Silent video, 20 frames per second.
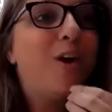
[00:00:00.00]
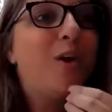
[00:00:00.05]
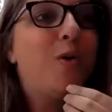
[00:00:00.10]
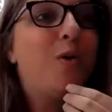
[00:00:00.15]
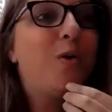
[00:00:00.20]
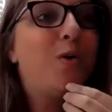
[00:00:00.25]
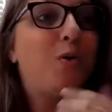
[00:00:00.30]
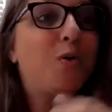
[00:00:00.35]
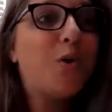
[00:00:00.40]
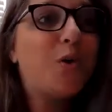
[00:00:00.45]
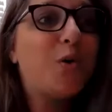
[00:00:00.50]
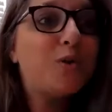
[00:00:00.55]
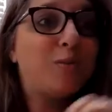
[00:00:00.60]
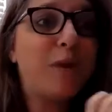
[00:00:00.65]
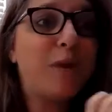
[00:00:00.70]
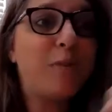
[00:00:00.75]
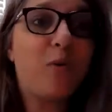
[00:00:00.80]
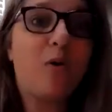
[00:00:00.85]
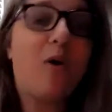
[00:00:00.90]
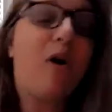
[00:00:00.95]
who those
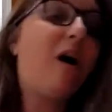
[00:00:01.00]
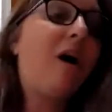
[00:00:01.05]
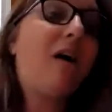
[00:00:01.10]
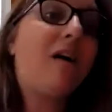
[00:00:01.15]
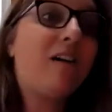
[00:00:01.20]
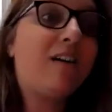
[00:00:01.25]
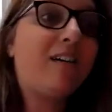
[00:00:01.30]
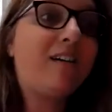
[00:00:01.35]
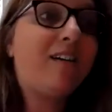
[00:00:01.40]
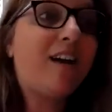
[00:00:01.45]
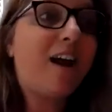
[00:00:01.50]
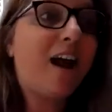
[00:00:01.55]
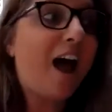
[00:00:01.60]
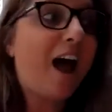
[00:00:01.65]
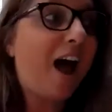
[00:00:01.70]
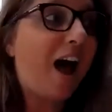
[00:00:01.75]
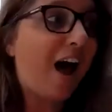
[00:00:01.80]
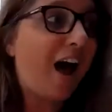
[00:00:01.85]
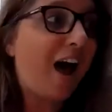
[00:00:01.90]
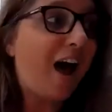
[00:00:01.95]
people are,
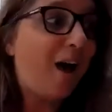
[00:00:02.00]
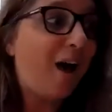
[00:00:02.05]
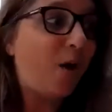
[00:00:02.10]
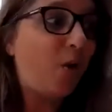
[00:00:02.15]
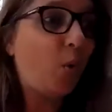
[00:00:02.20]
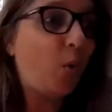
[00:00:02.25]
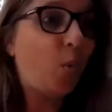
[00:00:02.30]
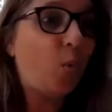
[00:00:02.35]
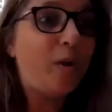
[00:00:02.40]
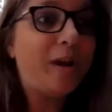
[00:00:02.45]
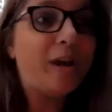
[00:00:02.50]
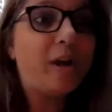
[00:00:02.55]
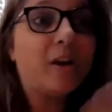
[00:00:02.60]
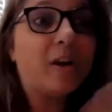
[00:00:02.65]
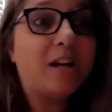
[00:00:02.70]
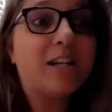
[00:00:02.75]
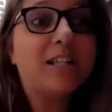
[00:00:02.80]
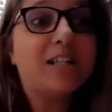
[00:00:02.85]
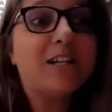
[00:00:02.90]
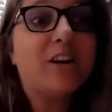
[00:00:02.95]
we are
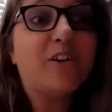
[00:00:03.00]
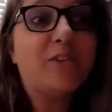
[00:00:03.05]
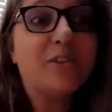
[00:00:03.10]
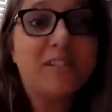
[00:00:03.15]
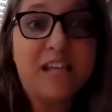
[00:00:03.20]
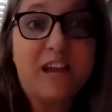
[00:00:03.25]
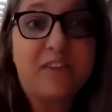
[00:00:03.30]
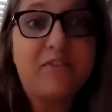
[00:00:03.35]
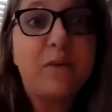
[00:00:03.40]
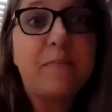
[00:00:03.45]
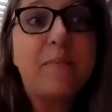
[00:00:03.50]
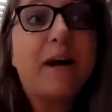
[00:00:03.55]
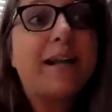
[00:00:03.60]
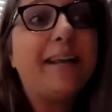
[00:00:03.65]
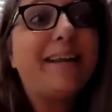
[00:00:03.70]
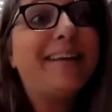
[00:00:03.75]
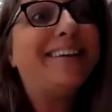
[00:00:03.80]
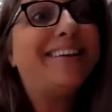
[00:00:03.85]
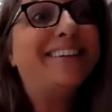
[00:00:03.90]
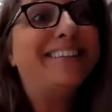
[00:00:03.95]
going to tell you it's
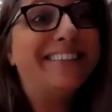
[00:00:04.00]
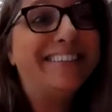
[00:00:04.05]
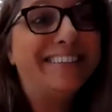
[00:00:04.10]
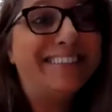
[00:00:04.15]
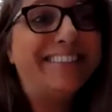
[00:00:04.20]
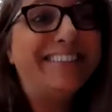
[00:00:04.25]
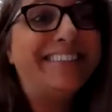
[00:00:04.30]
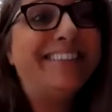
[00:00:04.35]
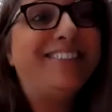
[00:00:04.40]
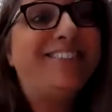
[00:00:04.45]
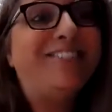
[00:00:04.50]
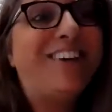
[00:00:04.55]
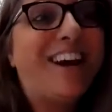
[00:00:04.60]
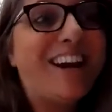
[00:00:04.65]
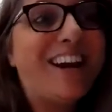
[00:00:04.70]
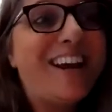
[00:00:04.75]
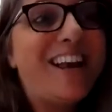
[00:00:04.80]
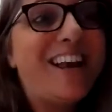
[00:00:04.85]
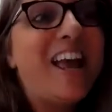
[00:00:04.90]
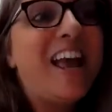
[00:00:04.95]
everybody,
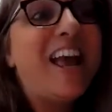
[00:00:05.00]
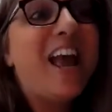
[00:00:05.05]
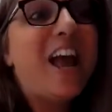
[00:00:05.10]
right?